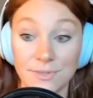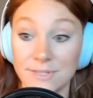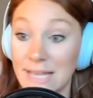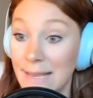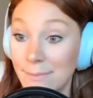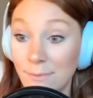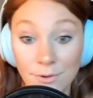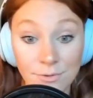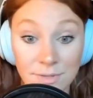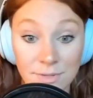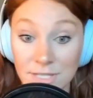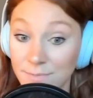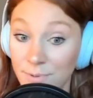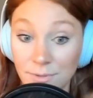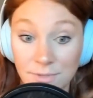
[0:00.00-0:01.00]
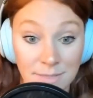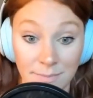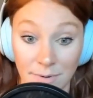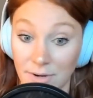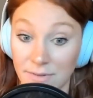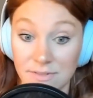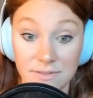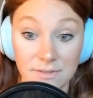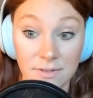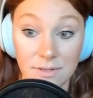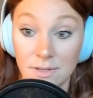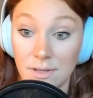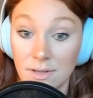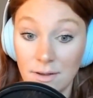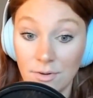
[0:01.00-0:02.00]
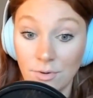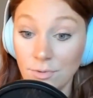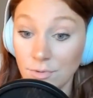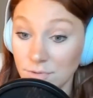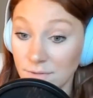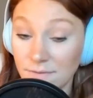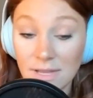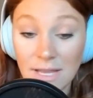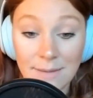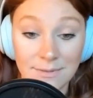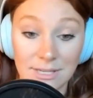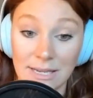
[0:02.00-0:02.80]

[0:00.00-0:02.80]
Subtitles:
Same goes with these protein bars. Who knows if the label's